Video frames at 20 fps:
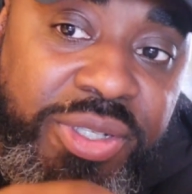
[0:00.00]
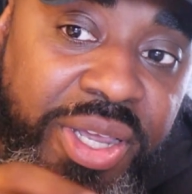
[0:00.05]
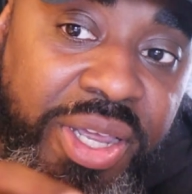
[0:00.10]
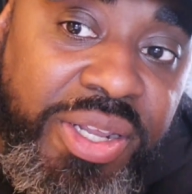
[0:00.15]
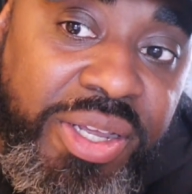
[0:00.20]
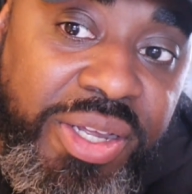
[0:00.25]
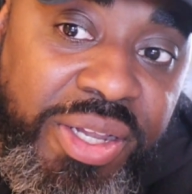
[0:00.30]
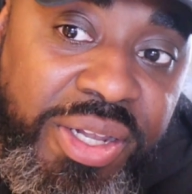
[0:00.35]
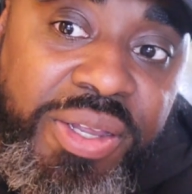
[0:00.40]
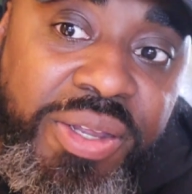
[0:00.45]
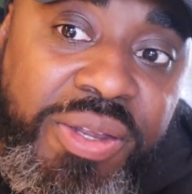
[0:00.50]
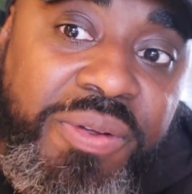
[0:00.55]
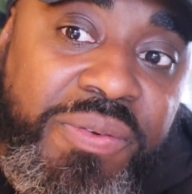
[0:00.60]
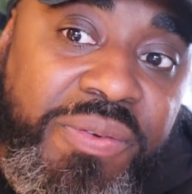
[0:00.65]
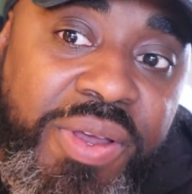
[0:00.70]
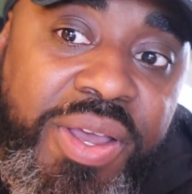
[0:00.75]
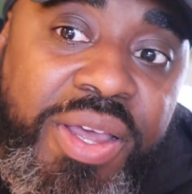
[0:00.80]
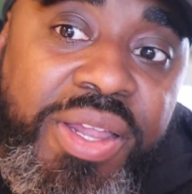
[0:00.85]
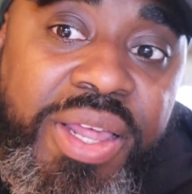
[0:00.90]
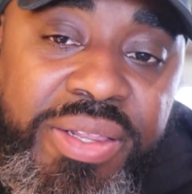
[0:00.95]
to kind of
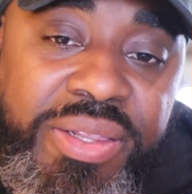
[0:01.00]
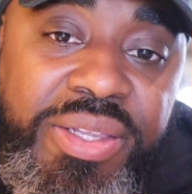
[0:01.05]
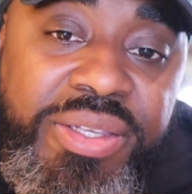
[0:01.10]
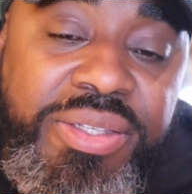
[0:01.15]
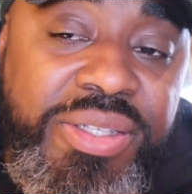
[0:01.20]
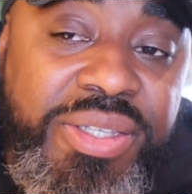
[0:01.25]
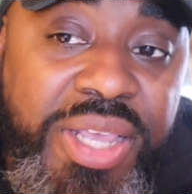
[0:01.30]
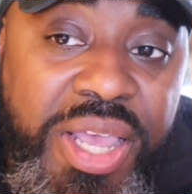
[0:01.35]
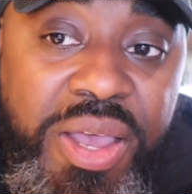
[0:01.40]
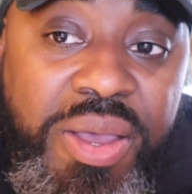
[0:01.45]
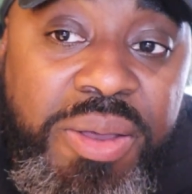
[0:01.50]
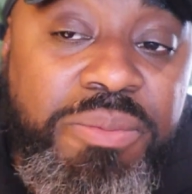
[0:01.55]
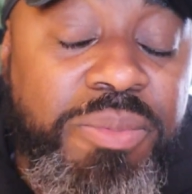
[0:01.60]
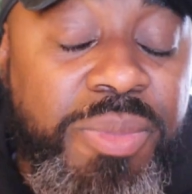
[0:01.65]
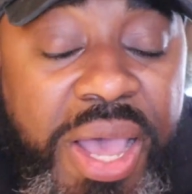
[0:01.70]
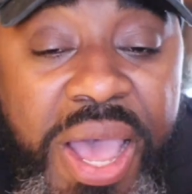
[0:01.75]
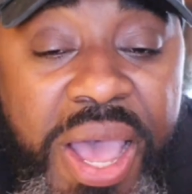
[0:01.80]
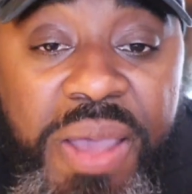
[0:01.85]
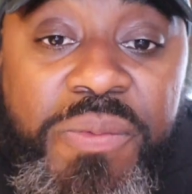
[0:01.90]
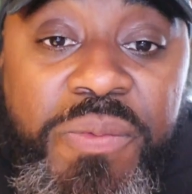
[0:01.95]
clarify, like this is how
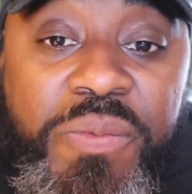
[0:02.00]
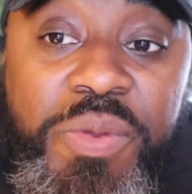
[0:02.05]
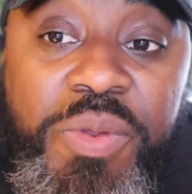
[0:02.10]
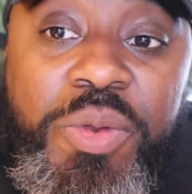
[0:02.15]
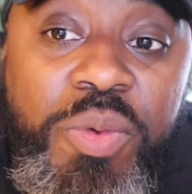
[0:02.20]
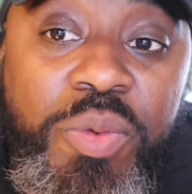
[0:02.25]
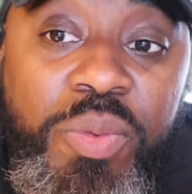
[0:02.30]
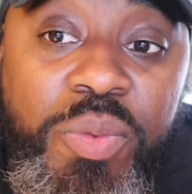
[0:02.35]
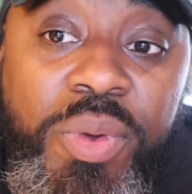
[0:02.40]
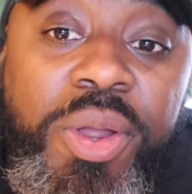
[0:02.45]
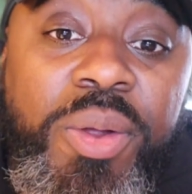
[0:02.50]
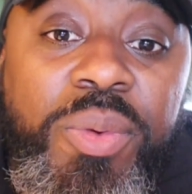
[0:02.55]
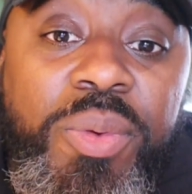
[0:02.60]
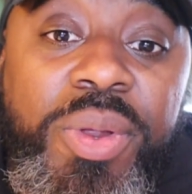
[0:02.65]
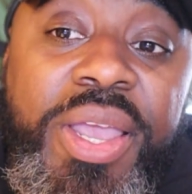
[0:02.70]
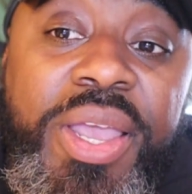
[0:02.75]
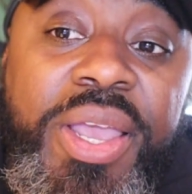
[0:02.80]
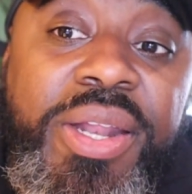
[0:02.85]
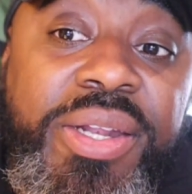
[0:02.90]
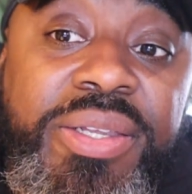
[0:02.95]
i view where
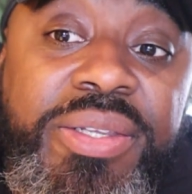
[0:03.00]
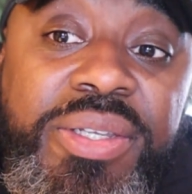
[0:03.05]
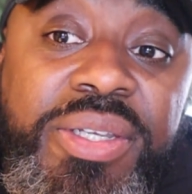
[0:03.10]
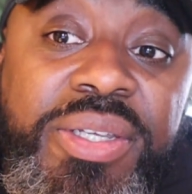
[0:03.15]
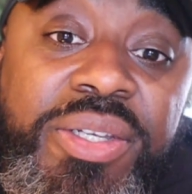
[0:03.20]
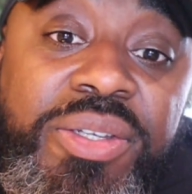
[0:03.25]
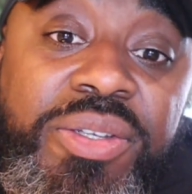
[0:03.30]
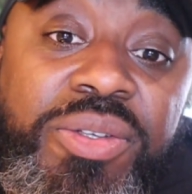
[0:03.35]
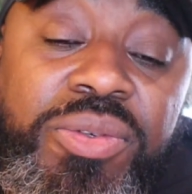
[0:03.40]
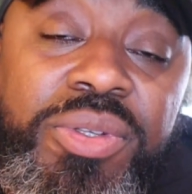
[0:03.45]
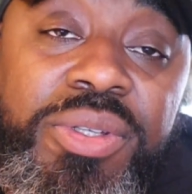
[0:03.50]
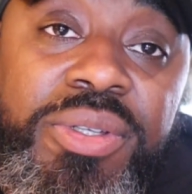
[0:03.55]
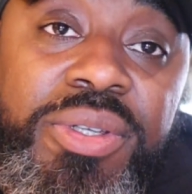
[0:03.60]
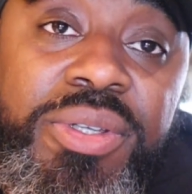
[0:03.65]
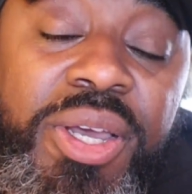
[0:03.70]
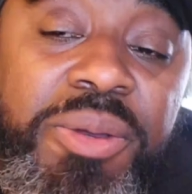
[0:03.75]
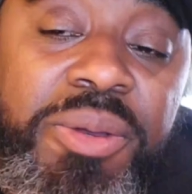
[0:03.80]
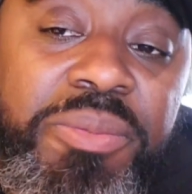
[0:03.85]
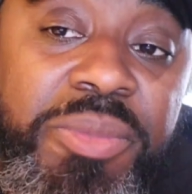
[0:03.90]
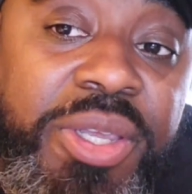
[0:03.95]
we're headed as a country
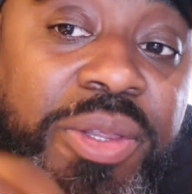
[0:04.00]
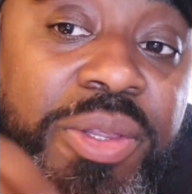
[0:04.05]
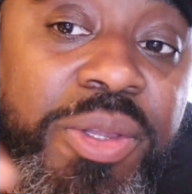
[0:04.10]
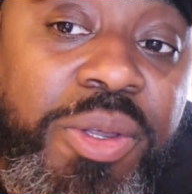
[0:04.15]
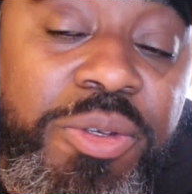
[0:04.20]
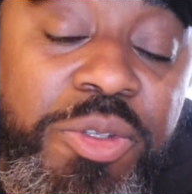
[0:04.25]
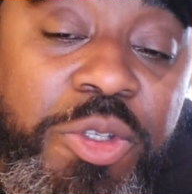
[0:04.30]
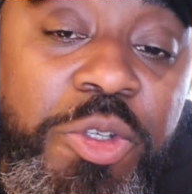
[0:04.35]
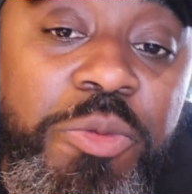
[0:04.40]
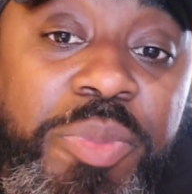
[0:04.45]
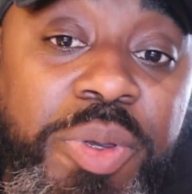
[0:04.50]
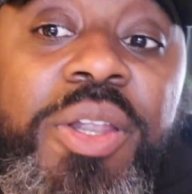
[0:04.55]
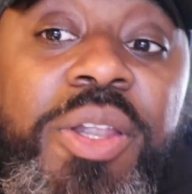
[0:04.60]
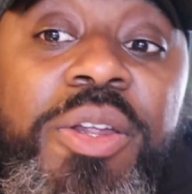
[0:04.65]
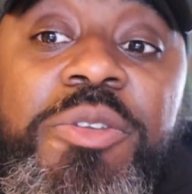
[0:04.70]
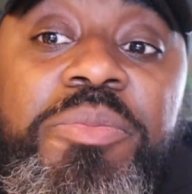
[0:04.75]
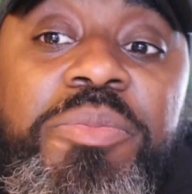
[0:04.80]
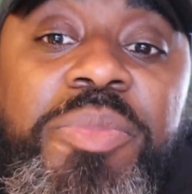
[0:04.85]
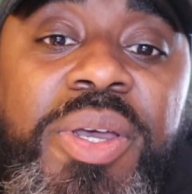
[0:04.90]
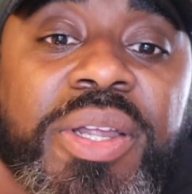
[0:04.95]
um, in those two
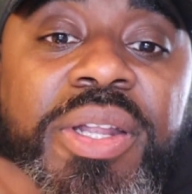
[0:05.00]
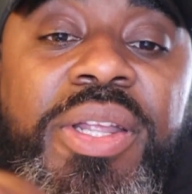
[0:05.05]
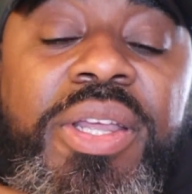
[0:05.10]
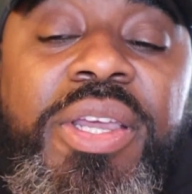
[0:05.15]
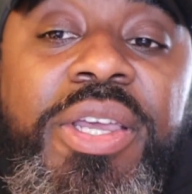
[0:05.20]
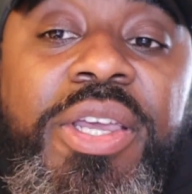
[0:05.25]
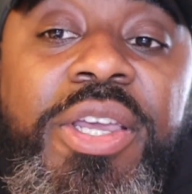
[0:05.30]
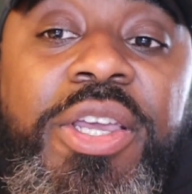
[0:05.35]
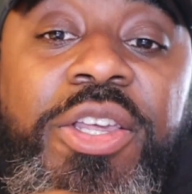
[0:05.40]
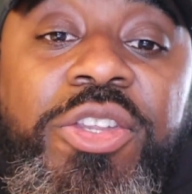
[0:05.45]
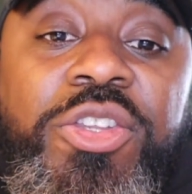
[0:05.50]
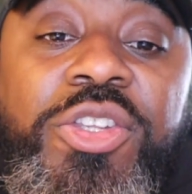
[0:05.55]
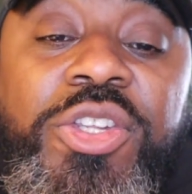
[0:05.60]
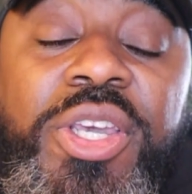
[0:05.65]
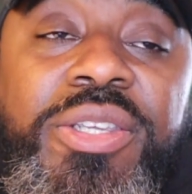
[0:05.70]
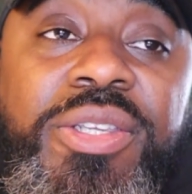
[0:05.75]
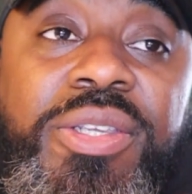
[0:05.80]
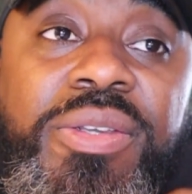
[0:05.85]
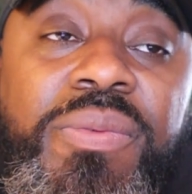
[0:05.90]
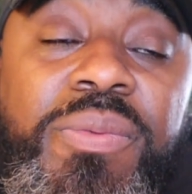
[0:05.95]
pillars. But
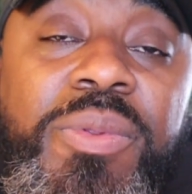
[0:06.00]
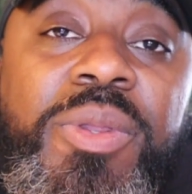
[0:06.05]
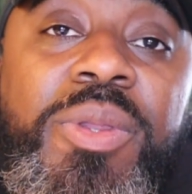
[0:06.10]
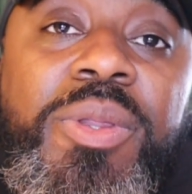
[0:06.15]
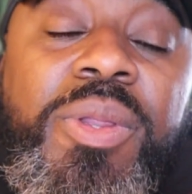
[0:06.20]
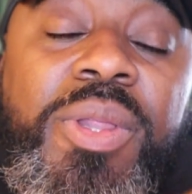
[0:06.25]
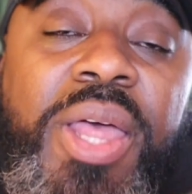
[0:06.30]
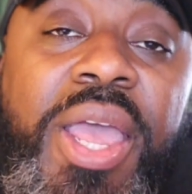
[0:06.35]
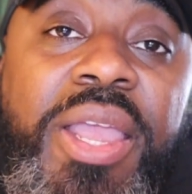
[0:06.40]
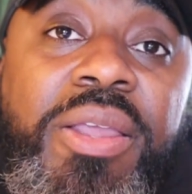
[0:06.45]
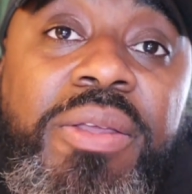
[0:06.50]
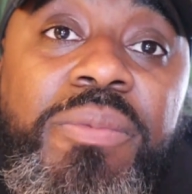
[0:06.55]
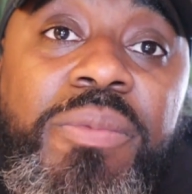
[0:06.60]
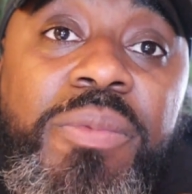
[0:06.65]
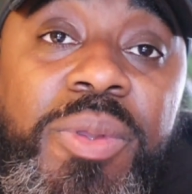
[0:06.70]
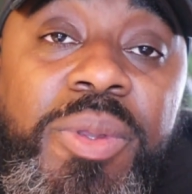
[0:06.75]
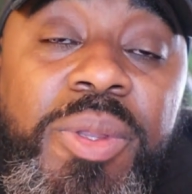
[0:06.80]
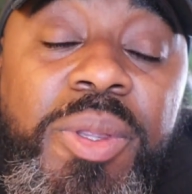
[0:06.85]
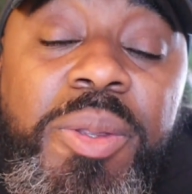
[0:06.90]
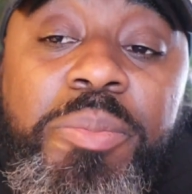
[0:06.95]
just like
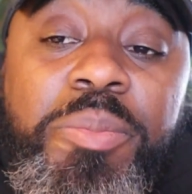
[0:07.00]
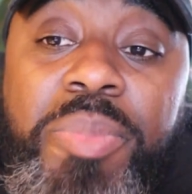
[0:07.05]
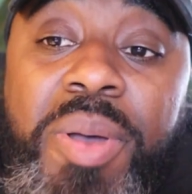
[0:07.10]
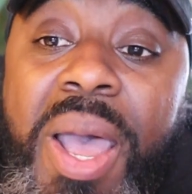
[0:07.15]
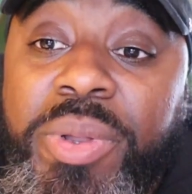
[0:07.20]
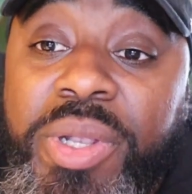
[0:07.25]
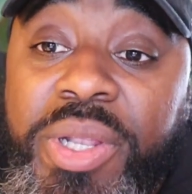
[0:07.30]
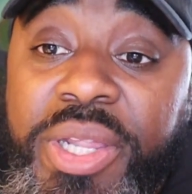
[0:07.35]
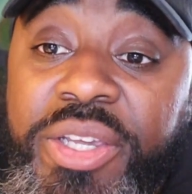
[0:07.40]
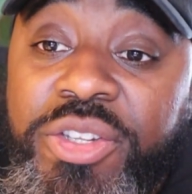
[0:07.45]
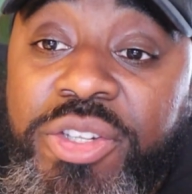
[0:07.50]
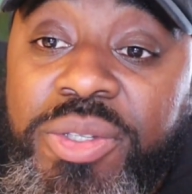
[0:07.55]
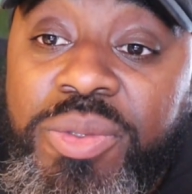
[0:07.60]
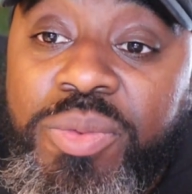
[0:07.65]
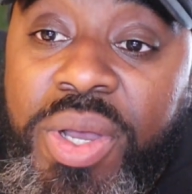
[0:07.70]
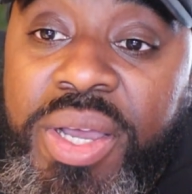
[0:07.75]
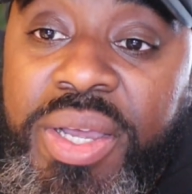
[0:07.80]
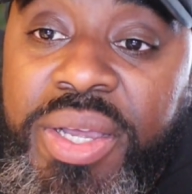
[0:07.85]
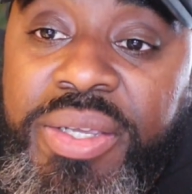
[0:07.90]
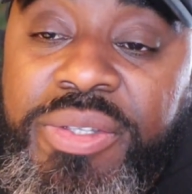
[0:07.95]
population
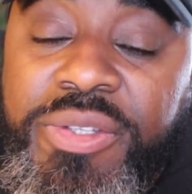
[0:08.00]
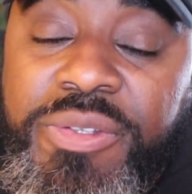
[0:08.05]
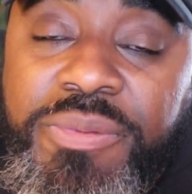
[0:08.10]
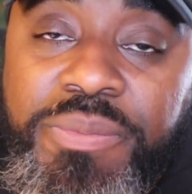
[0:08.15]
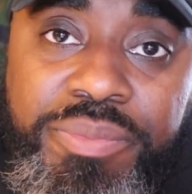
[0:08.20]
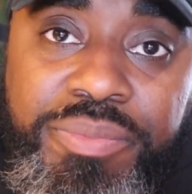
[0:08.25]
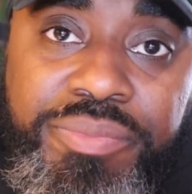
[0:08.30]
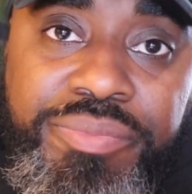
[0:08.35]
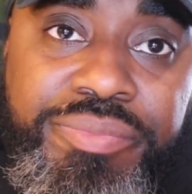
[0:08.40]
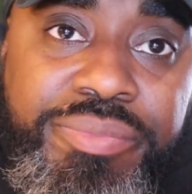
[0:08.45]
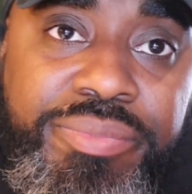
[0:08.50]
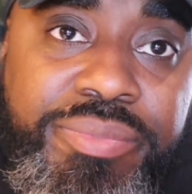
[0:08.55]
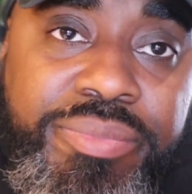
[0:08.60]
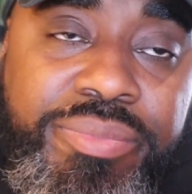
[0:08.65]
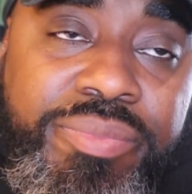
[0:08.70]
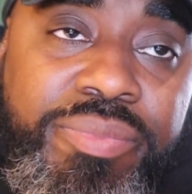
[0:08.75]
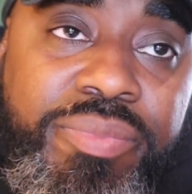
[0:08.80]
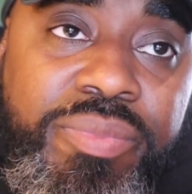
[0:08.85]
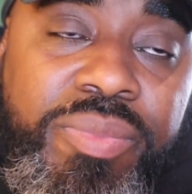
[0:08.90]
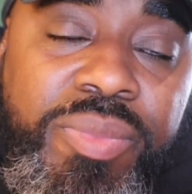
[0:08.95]
wise,
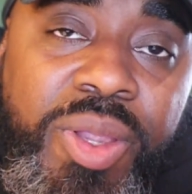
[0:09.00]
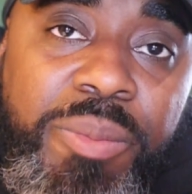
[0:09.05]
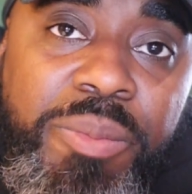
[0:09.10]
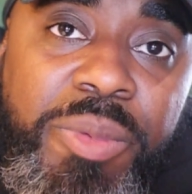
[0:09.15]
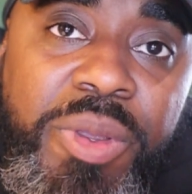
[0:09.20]
mm-hmm.